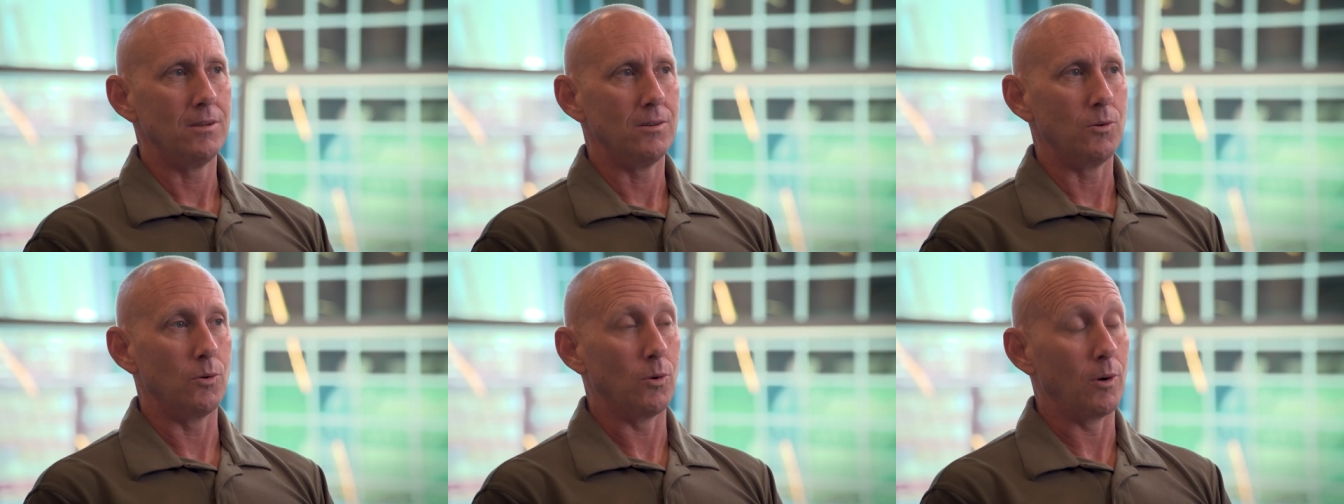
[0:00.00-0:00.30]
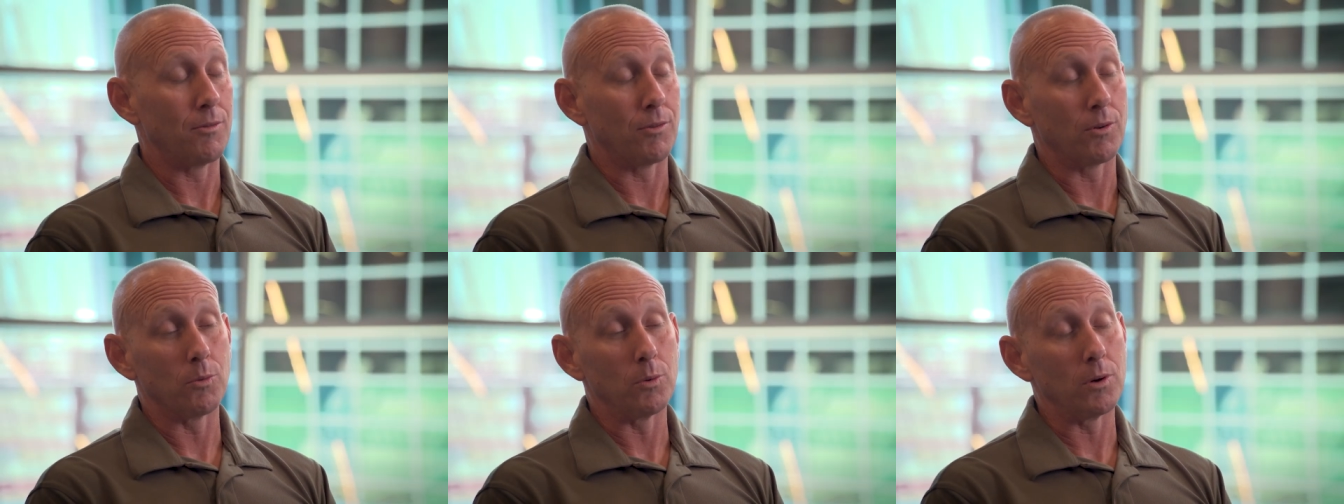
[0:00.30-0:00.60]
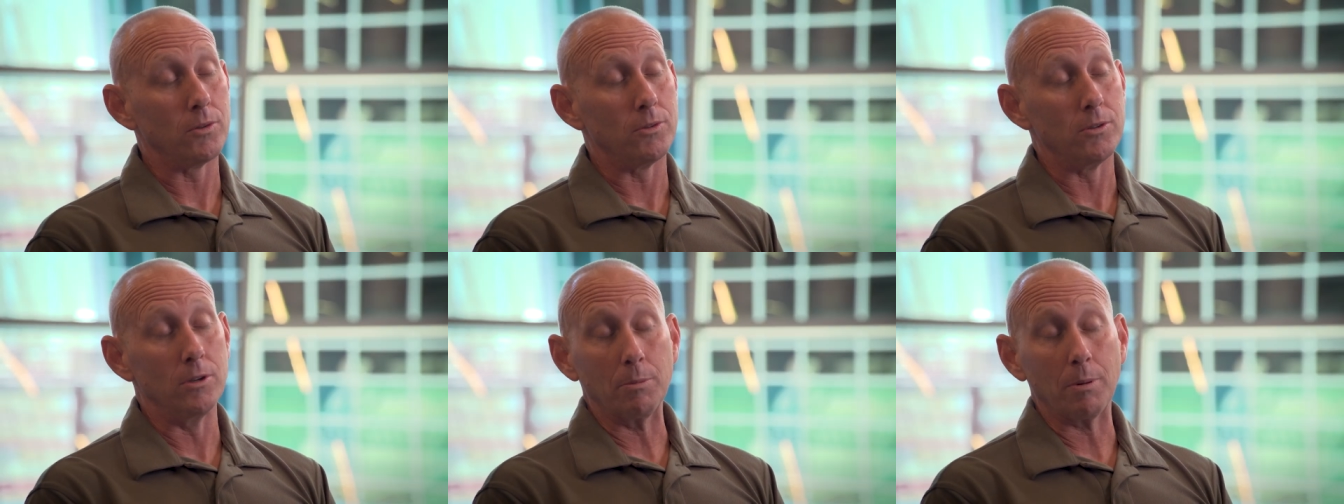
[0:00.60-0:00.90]
or ever
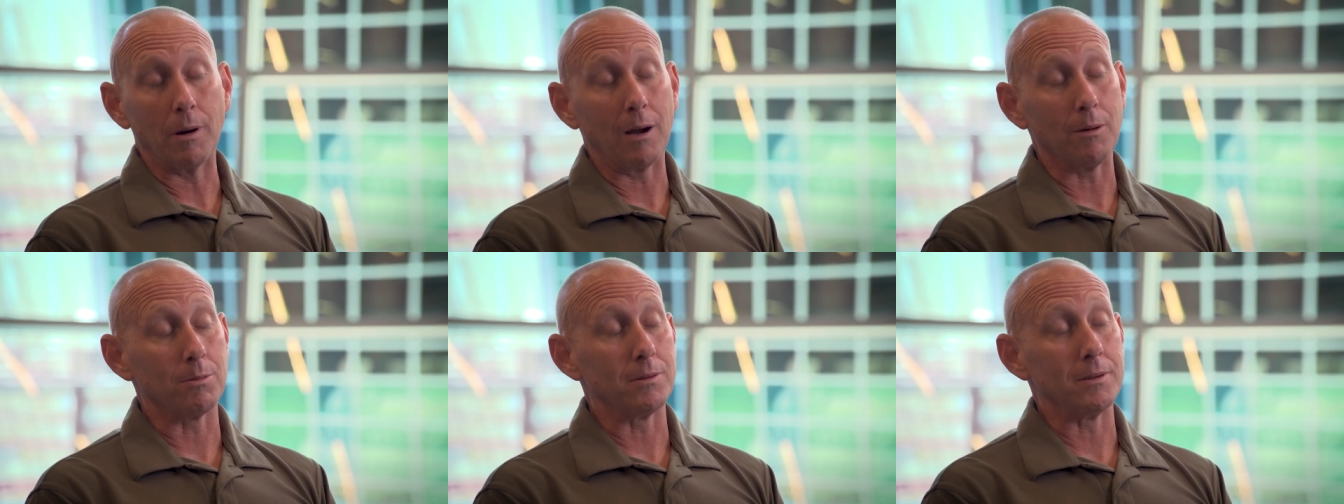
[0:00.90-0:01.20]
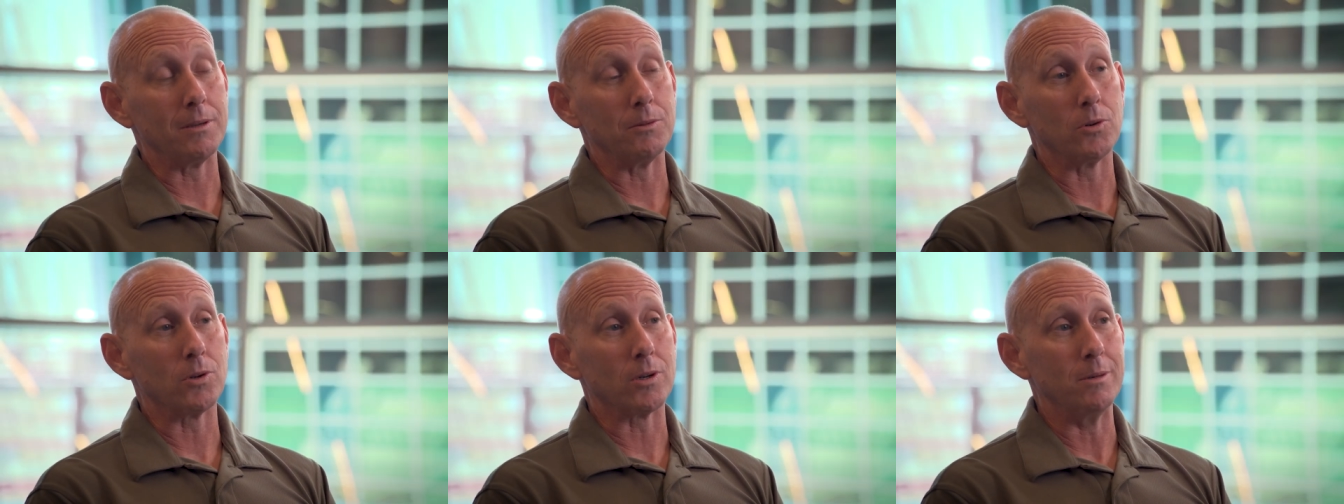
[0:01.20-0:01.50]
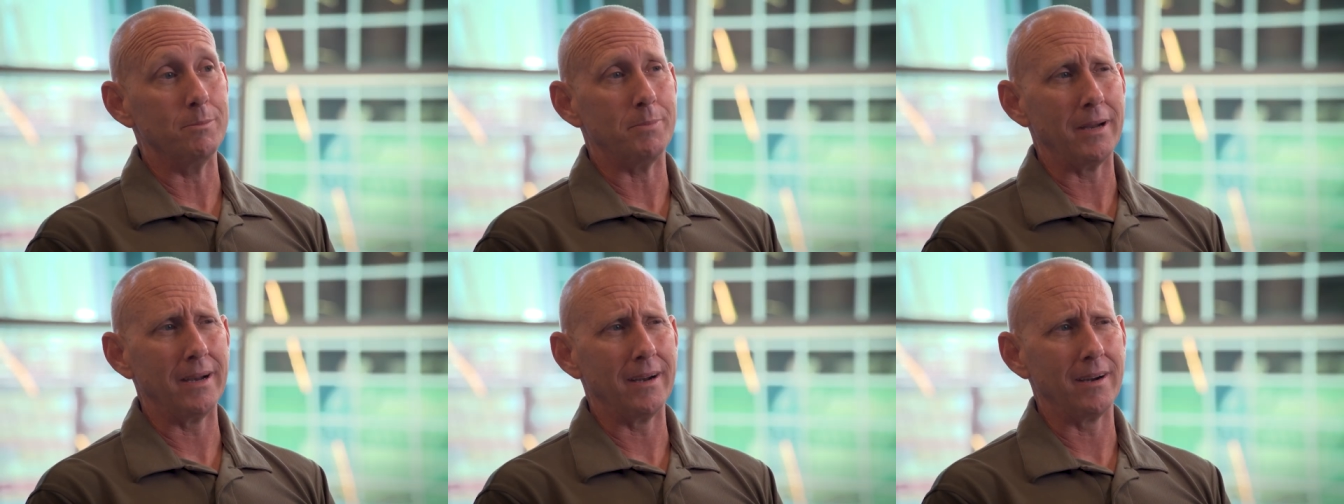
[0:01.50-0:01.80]
will do, probably will
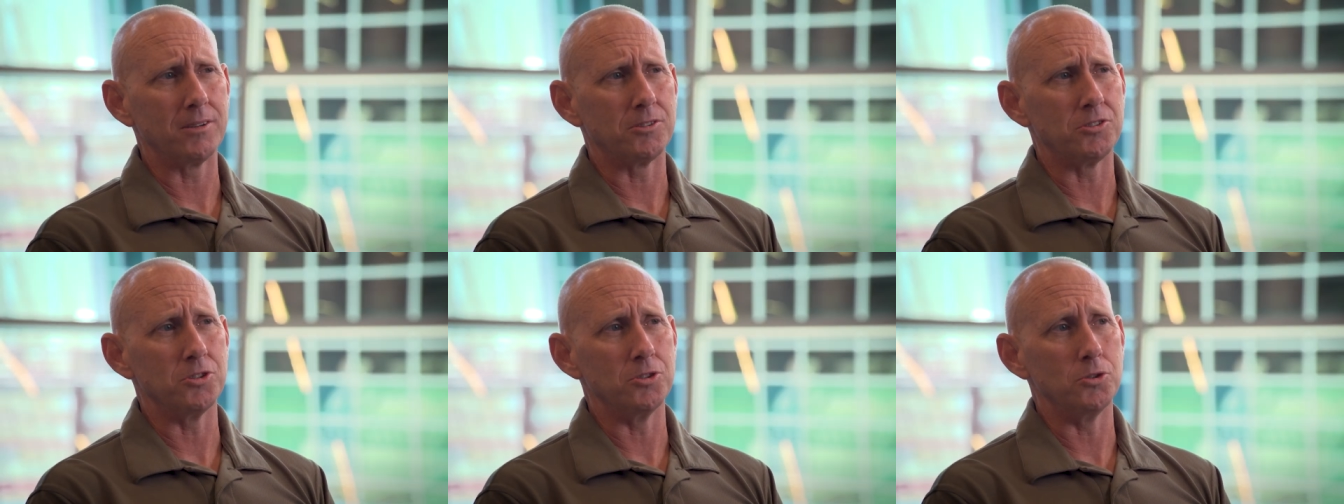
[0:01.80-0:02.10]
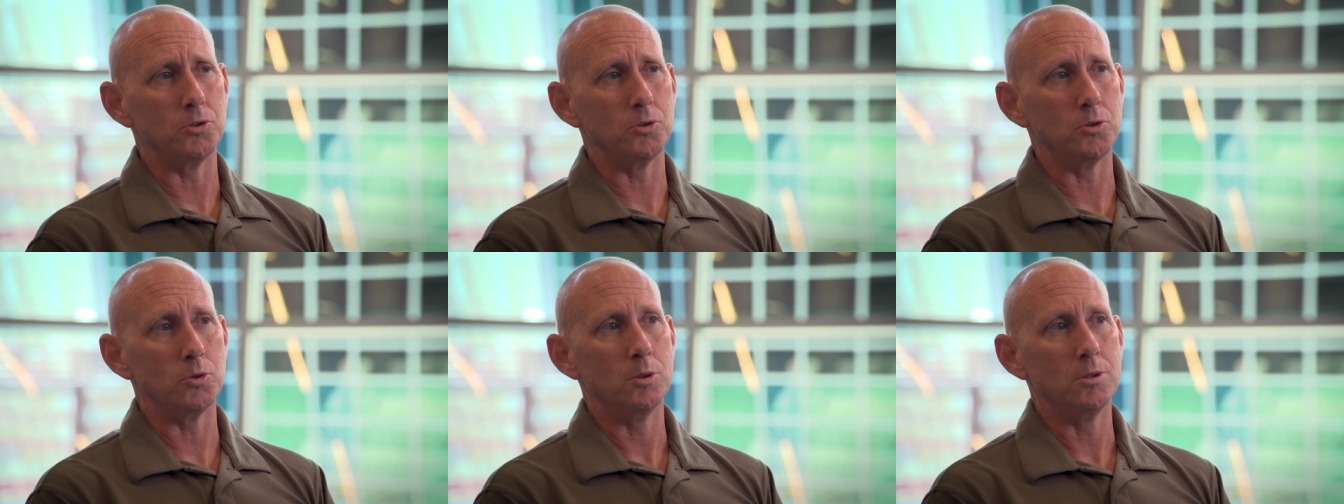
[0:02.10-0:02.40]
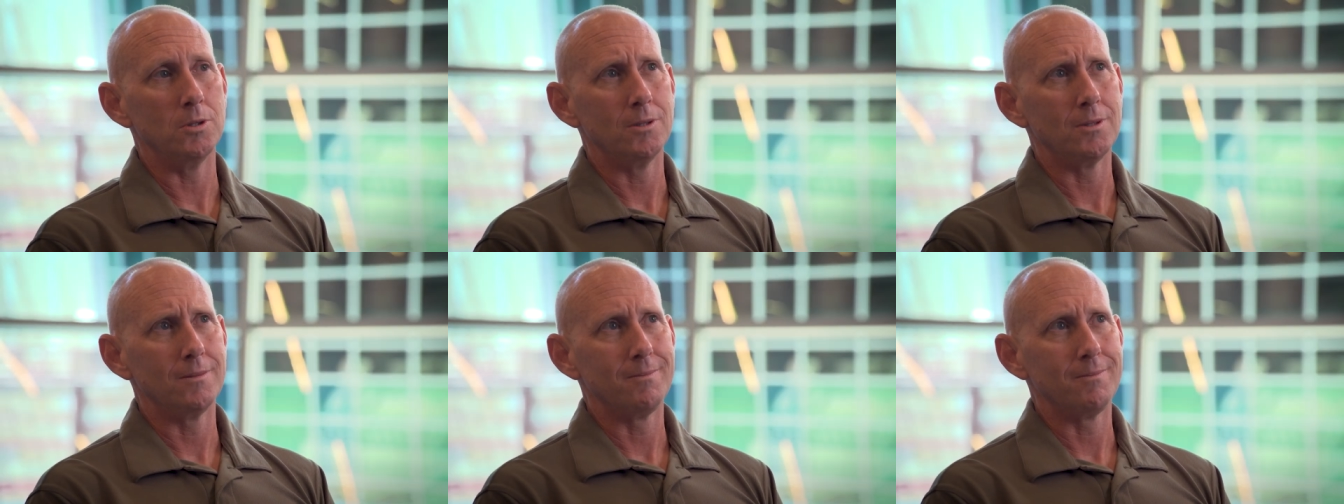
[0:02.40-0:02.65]
compare to